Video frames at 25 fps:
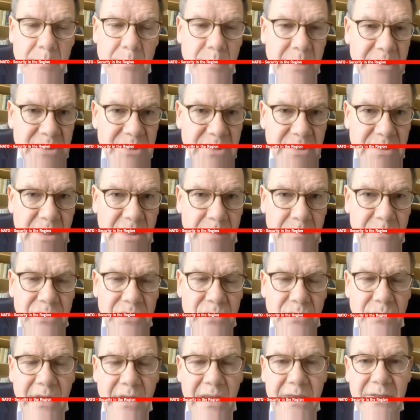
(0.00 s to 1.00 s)
But coming
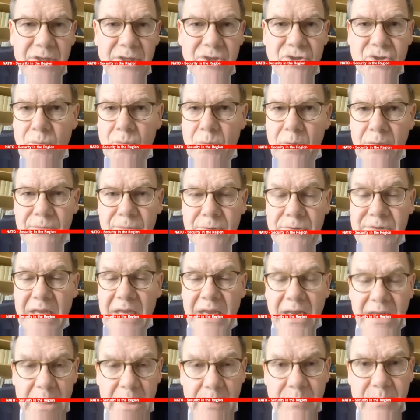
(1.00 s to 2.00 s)
to that issue, of course,
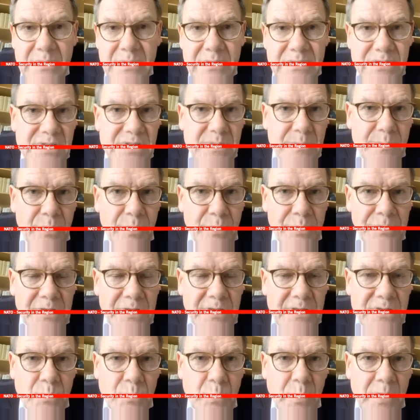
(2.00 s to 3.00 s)
I am
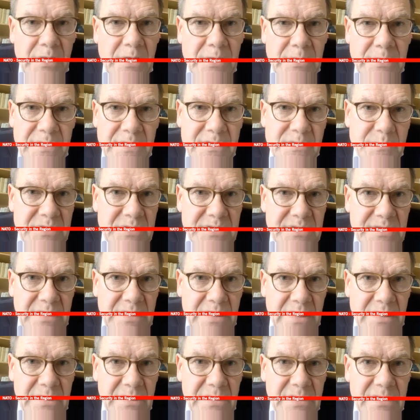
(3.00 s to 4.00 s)
disappointed as well as Mr.
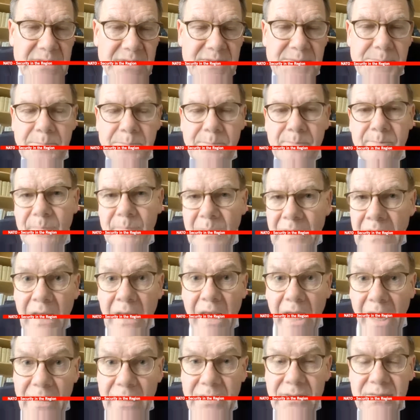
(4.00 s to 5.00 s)
KALIN is,
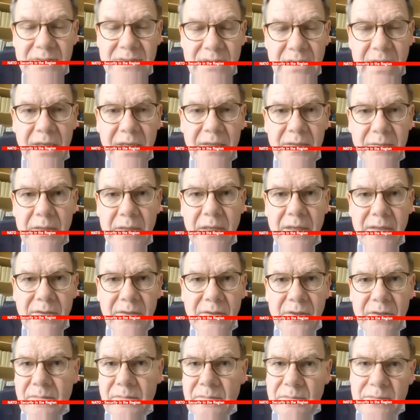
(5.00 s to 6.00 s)
and I
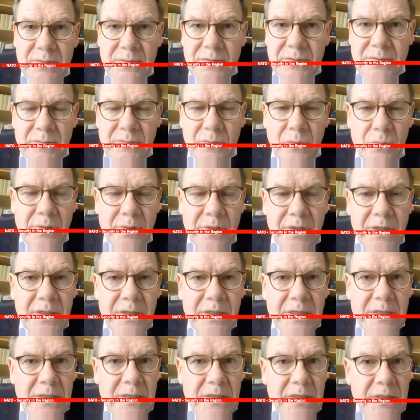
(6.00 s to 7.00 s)
can
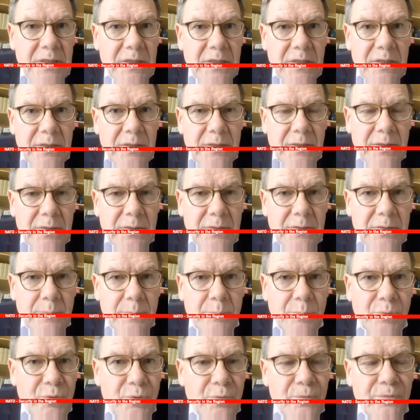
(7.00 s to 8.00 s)
only
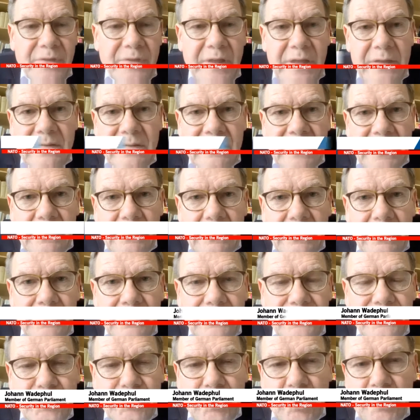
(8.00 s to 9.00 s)
approve that a lot
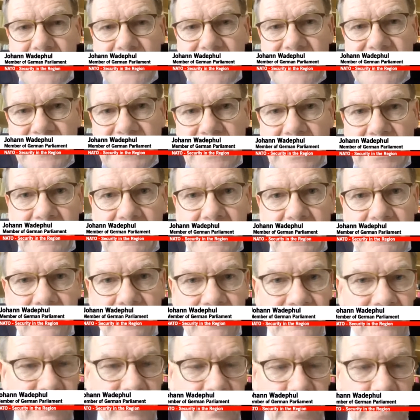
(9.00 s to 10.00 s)
of Germans are
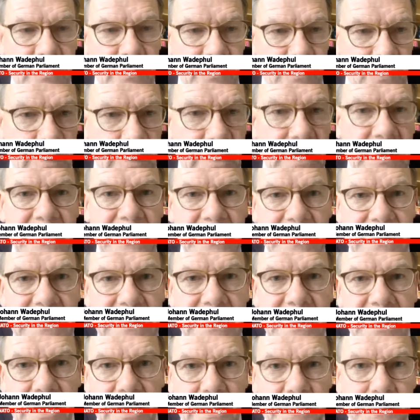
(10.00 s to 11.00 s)
really
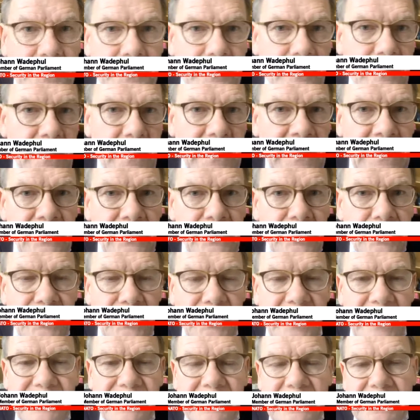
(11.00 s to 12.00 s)
eager to
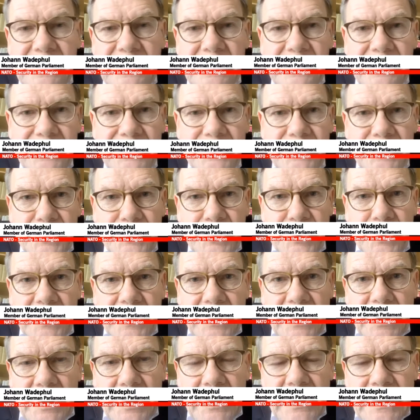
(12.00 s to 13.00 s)
travel to
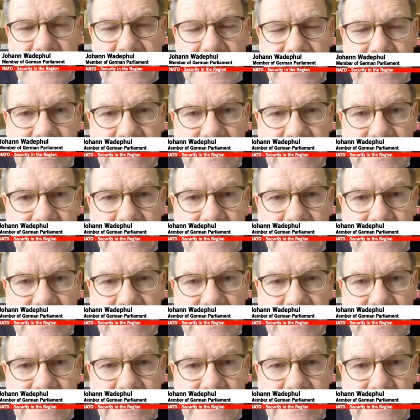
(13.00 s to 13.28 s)
Turkey.